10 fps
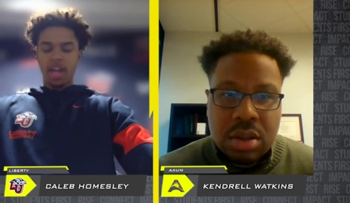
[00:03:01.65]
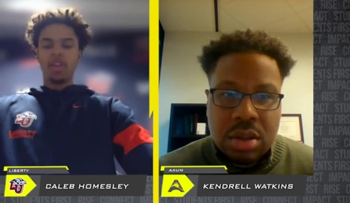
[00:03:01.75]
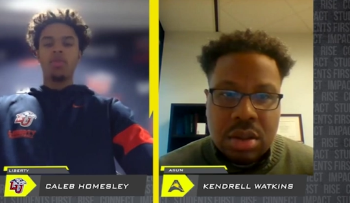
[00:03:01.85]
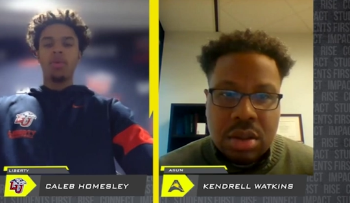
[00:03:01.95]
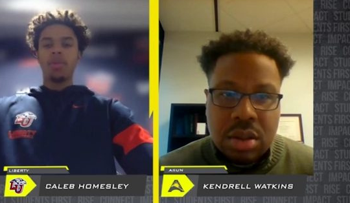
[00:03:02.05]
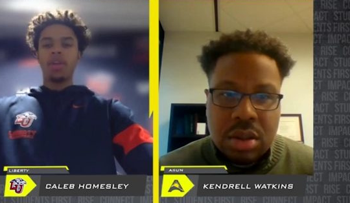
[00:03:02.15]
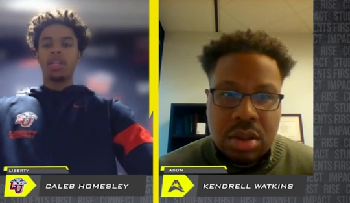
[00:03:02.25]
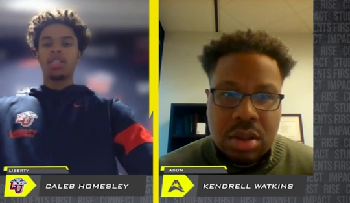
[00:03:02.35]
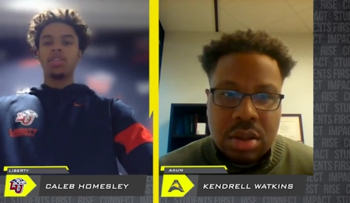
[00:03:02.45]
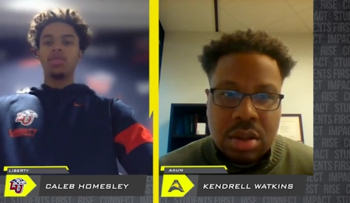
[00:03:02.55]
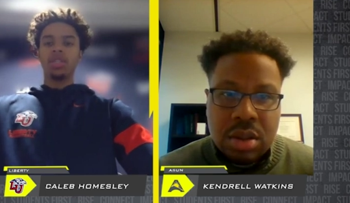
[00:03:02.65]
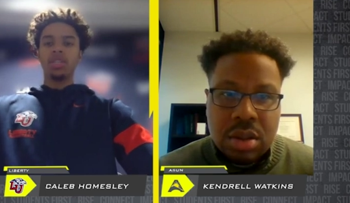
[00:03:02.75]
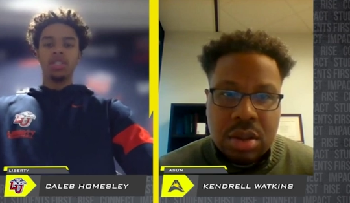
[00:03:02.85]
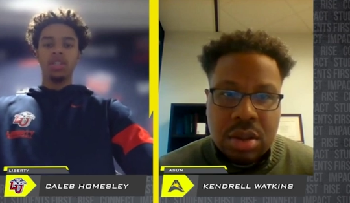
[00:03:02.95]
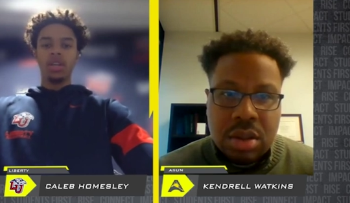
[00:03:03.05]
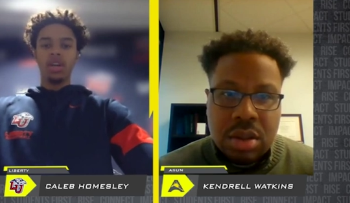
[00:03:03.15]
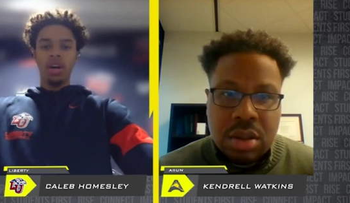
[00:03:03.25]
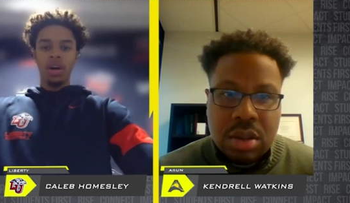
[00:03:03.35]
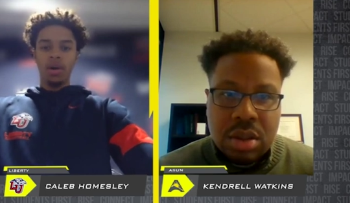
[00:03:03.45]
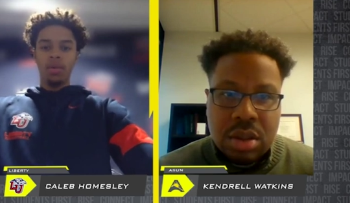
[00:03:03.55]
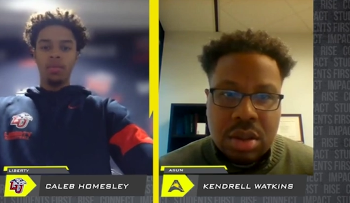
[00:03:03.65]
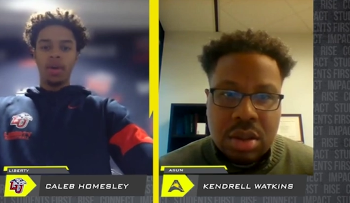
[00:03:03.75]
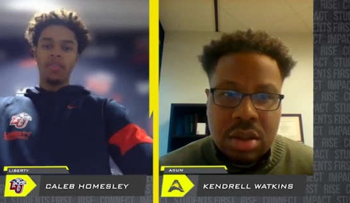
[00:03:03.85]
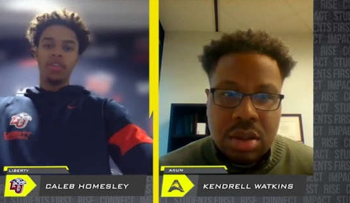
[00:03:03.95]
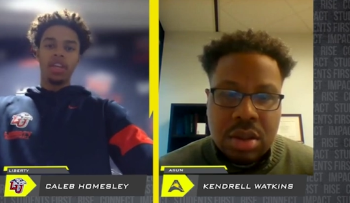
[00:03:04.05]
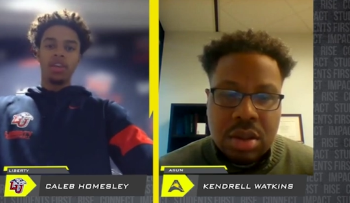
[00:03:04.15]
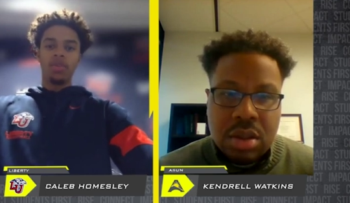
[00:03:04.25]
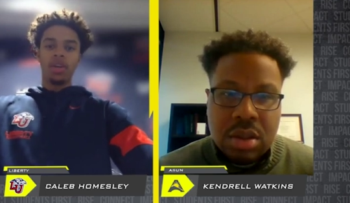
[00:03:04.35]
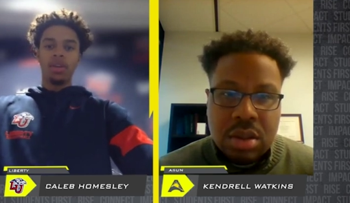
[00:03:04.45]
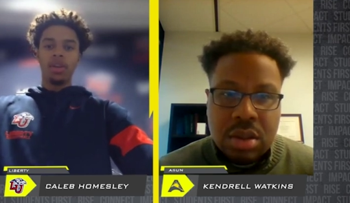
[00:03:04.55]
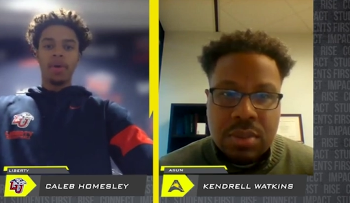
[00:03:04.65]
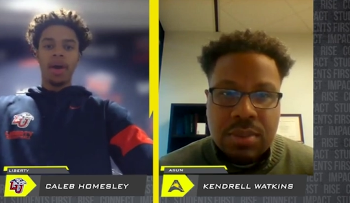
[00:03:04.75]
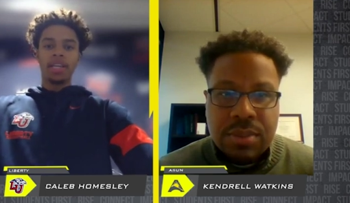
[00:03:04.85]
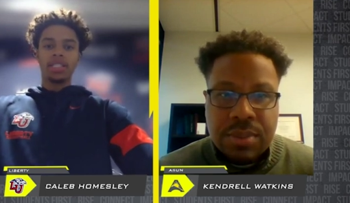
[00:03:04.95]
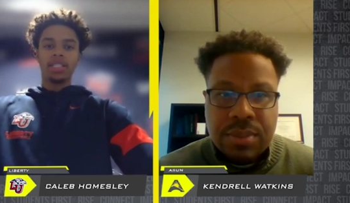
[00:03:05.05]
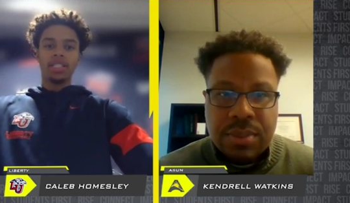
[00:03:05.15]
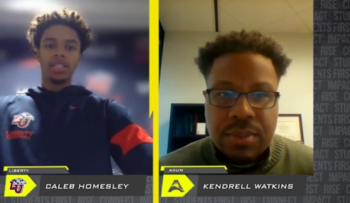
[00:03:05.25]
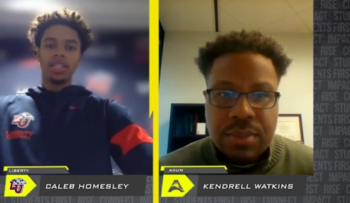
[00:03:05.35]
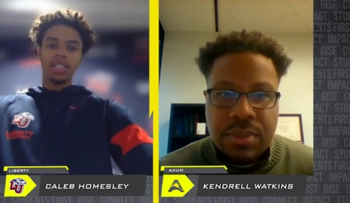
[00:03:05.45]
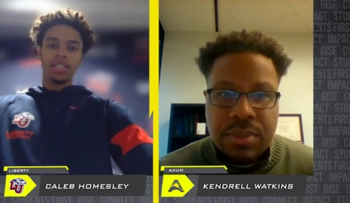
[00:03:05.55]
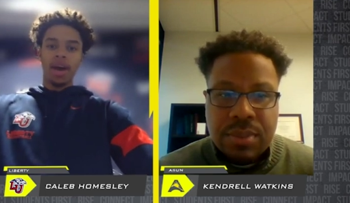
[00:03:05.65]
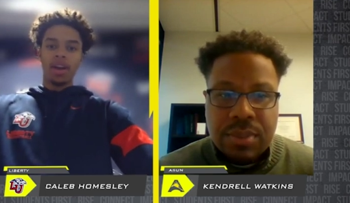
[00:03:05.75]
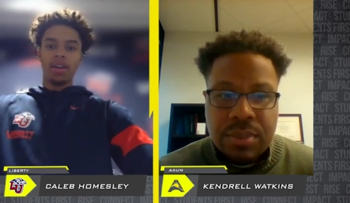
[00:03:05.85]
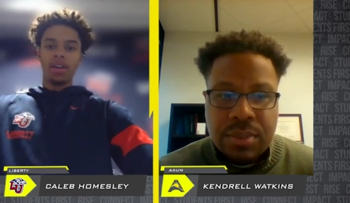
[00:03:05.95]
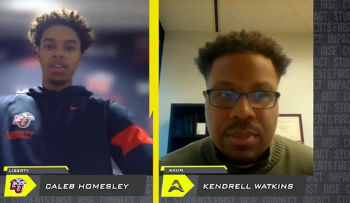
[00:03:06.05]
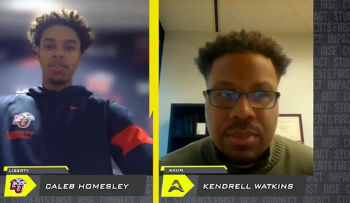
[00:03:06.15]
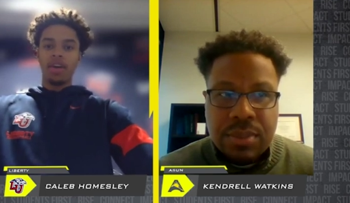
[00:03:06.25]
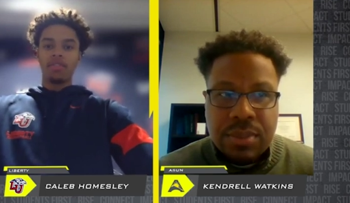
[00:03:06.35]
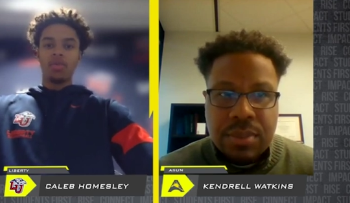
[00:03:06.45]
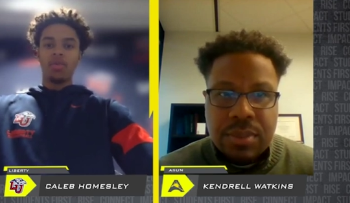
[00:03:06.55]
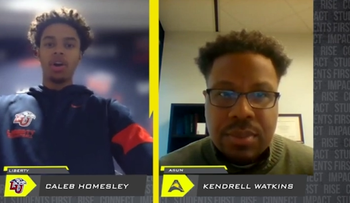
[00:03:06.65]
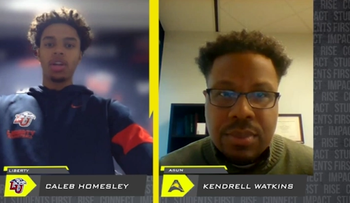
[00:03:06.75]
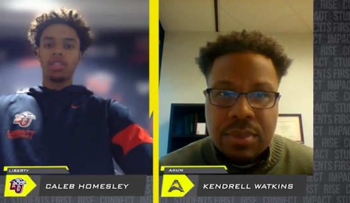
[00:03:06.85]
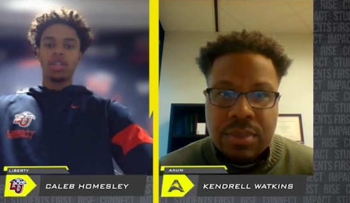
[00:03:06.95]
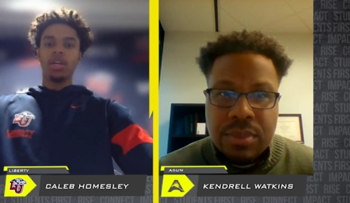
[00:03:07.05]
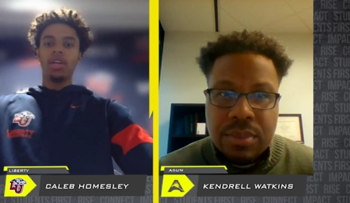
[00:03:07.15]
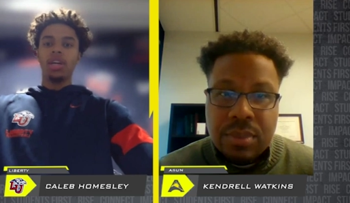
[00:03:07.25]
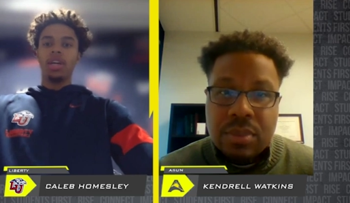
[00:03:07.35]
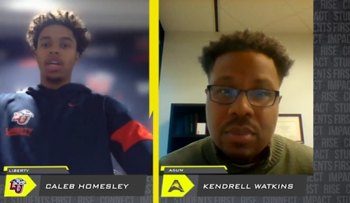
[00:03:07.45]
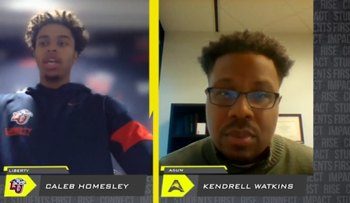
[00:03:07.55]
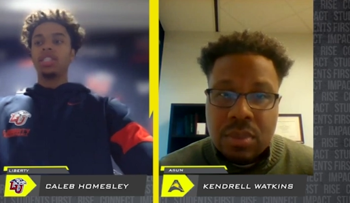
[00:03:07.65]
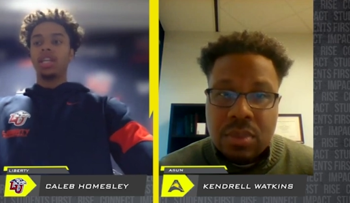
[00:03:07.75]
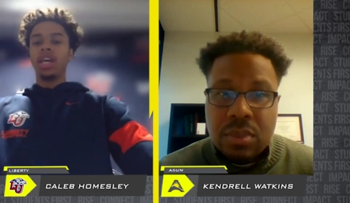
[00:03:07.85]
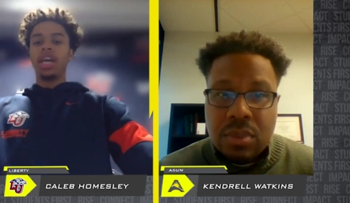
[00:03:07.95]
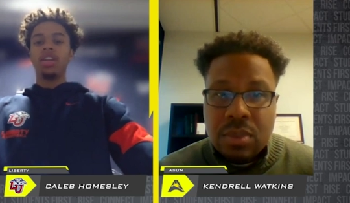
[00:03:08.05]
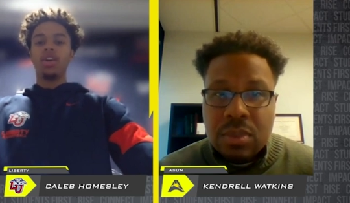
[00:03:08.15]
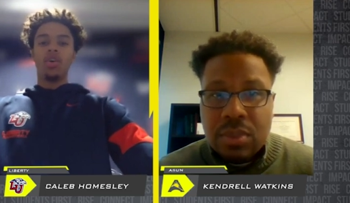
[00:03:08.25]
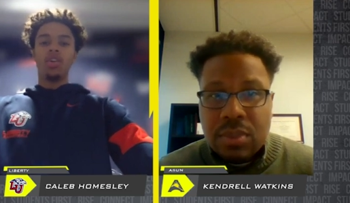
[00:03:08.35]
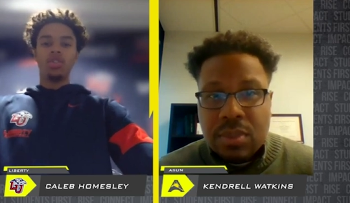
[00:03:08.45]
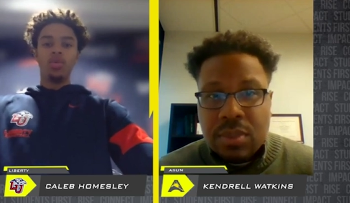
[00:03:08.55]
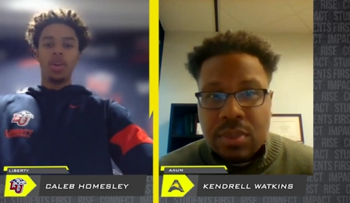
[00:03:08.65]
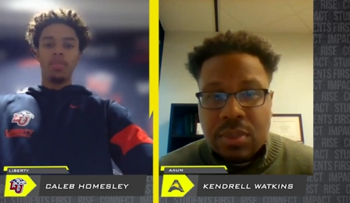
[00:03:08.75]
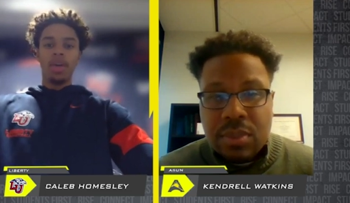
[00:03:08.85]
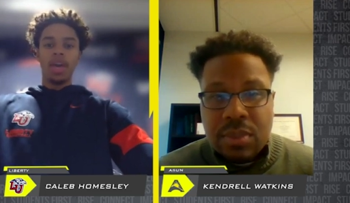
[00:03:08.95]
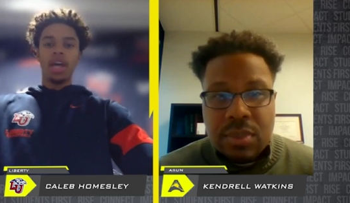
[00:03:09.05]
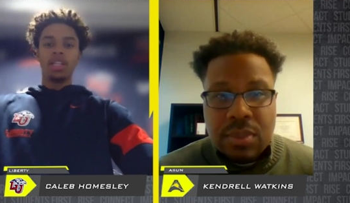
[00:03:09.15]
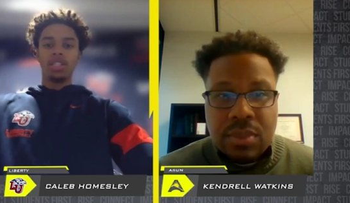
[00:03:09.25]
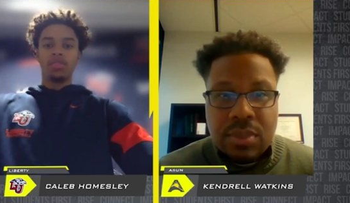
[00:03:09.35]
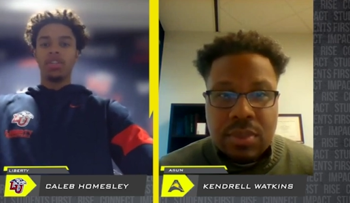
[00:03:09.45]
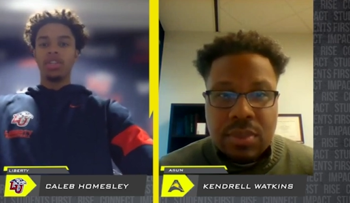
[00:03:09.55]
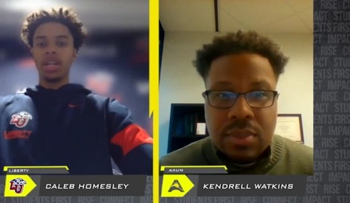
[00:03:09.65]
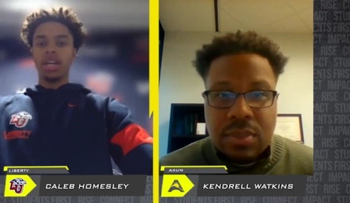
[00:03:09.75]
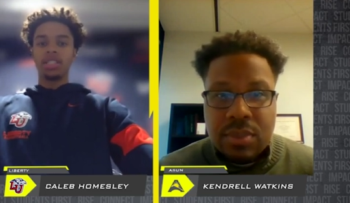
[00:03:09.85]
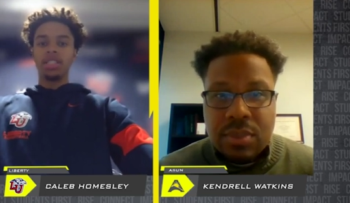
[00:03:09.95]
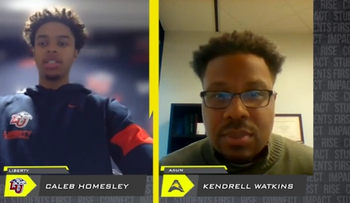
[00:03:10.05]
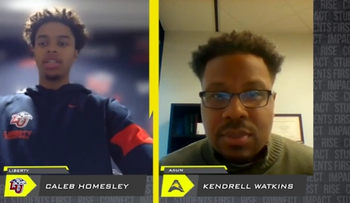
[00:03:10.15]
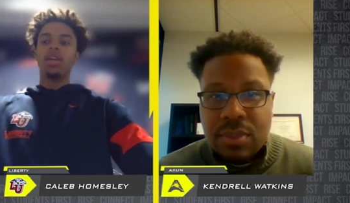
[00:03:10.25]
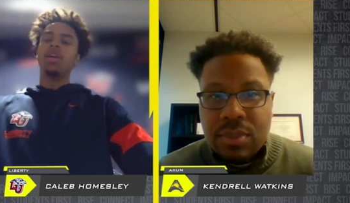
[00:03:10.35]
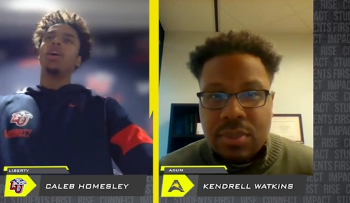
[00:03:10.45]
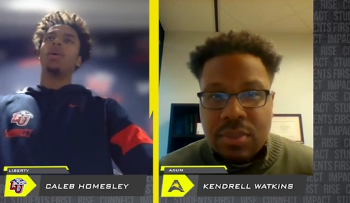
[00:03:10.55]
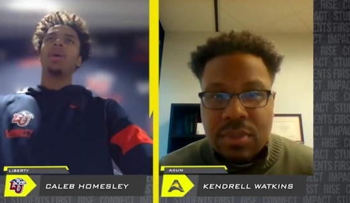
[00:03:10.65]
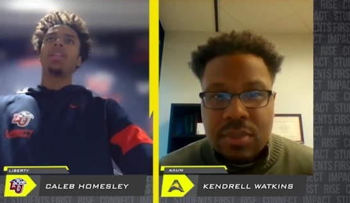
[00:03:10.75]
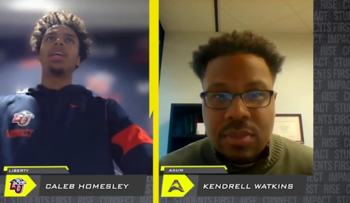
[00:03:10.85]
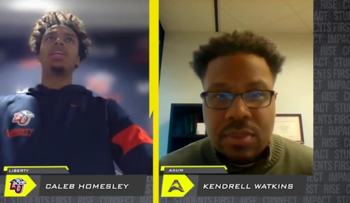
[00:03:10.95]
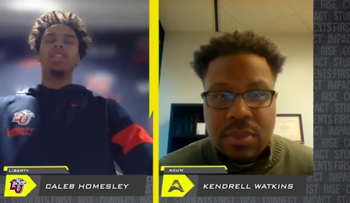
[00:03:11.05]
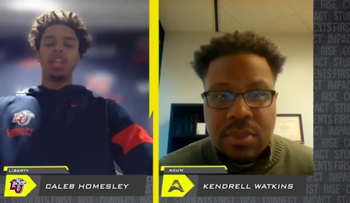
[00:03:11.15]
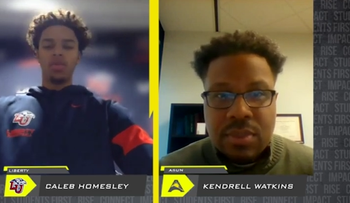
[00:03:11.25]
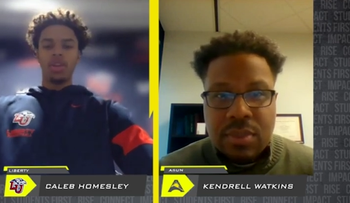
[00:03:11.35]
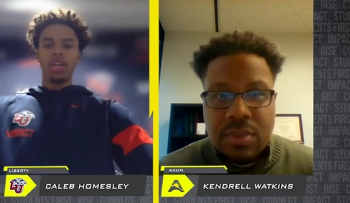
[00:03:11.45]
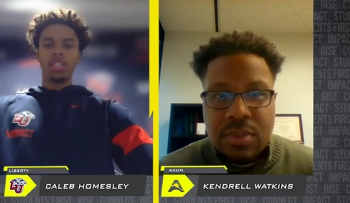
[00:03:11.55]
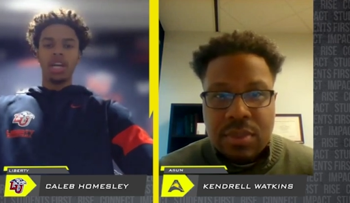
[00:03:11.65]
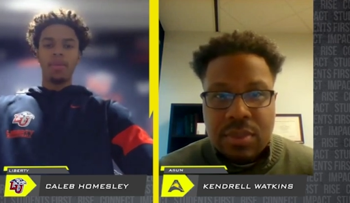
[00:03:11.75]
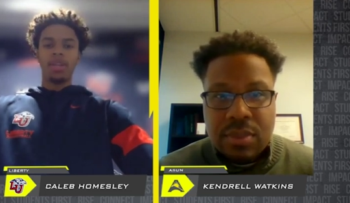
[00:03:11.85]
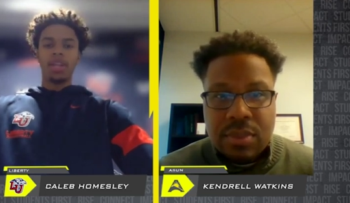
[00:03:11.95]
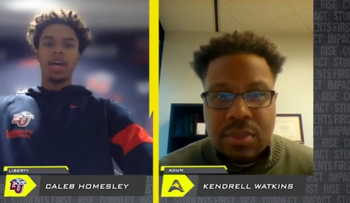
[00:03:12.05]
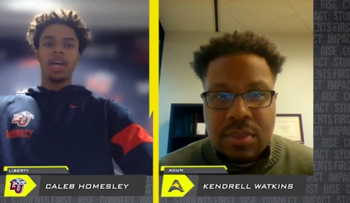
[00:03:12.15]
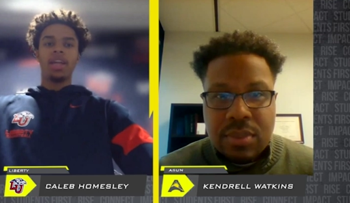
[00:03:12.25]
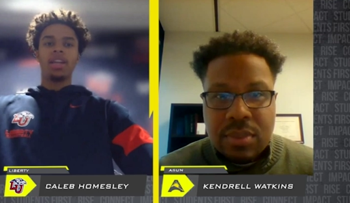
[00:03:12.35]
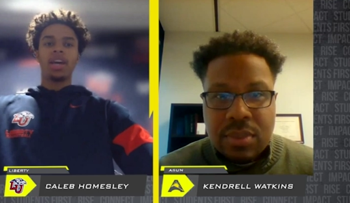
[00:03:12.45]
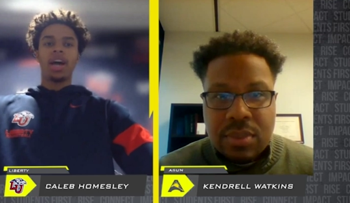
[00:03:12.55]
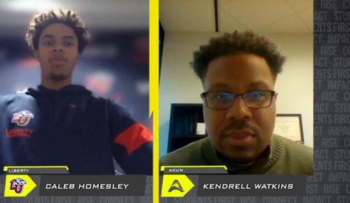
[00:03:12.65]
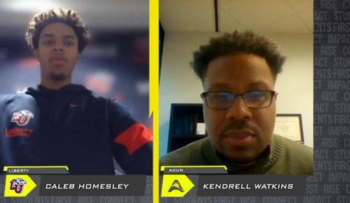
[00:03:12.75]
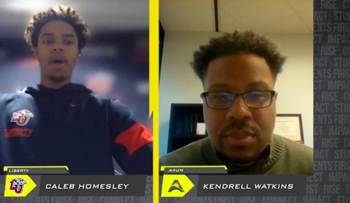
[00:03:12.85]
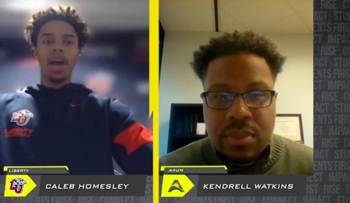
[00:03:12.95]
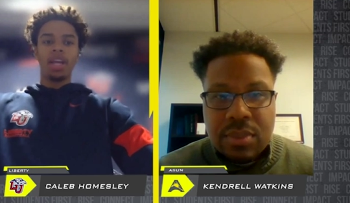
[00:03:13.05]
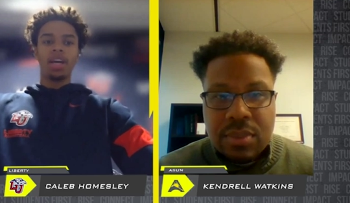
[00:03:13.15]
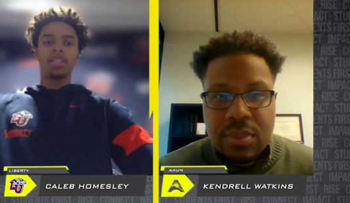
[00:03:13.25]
Speaker 1: had to remember that it's a new season. Um, everything you did in the past season, it doesn't matter. Uh, you have to work to get to the end goal that you want to be at just for this next season. Um, I think he's done a really good job at that, at kind of reminding